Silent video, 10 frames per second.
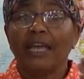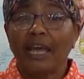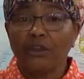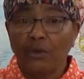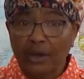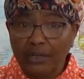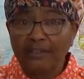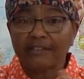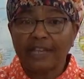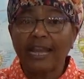And your
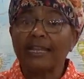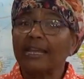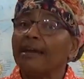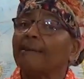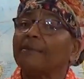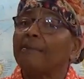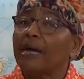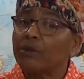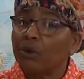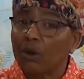understanding comes
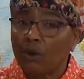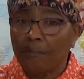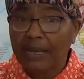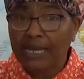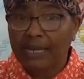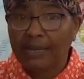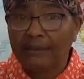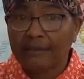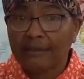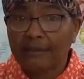by your
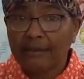obedience.